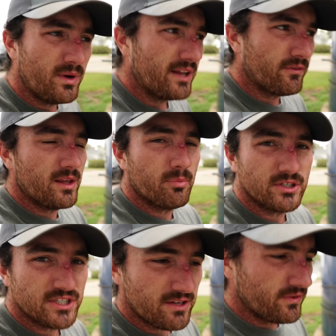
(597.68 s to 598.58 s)
We definitely
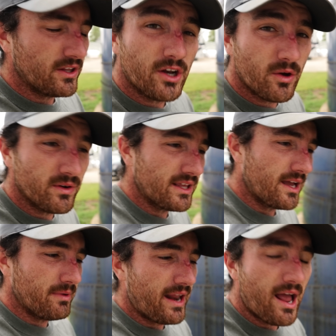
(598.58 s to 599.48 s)
appreciate Phil and Owen
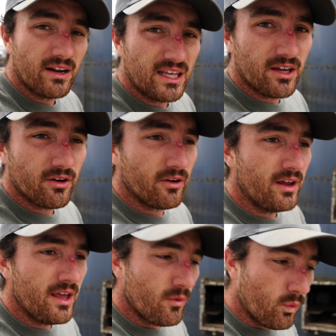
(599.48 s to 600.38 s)
coming out here,
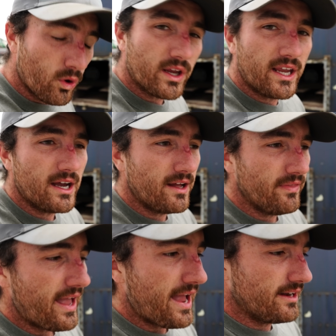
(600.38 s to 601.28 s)
working
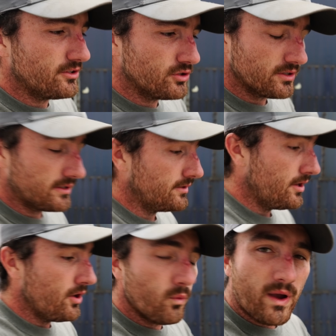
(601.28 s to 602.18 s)
on that. It took
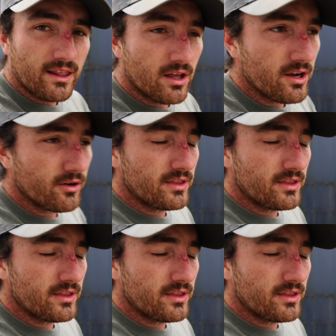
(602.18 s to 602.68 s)
way longer.